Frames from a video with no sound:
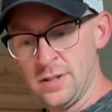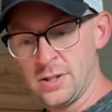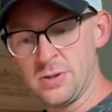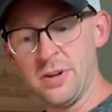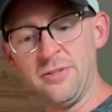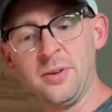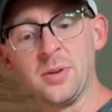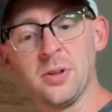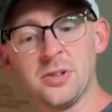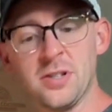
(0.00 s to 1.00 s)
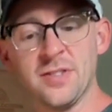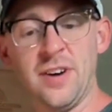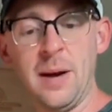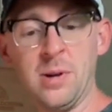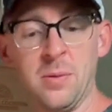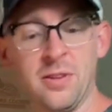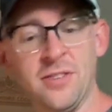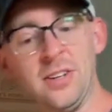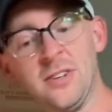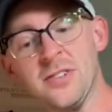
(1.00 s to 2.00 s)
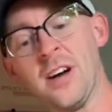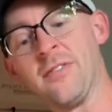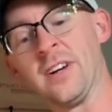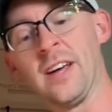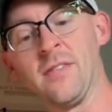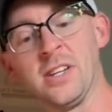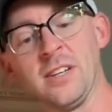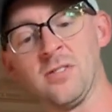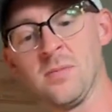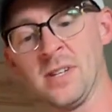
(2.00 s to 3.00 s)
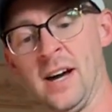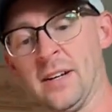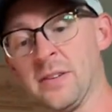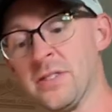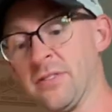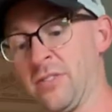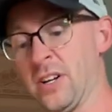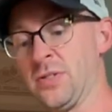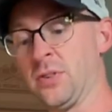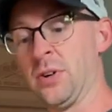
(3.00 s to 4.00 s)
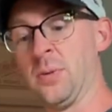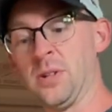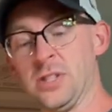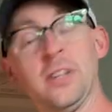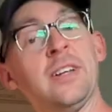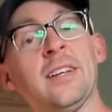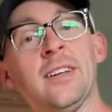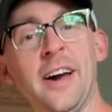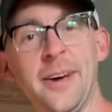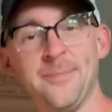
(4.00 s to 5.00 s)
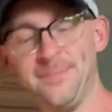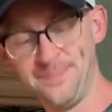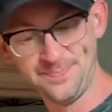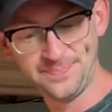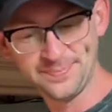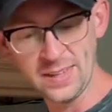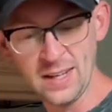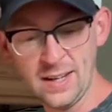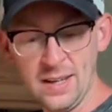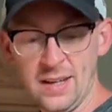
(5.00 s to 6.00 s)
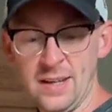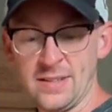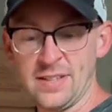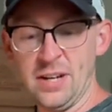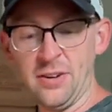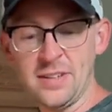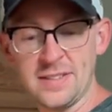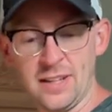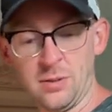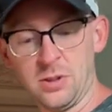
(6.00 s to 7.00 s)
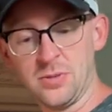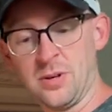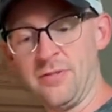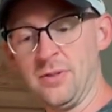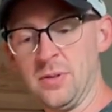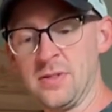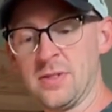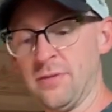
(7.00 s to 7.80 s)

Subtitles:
Street food culture is vibrant with vendors offering everything from tacos to fresh fruit with chili and lime. Sacred and celebratory foods.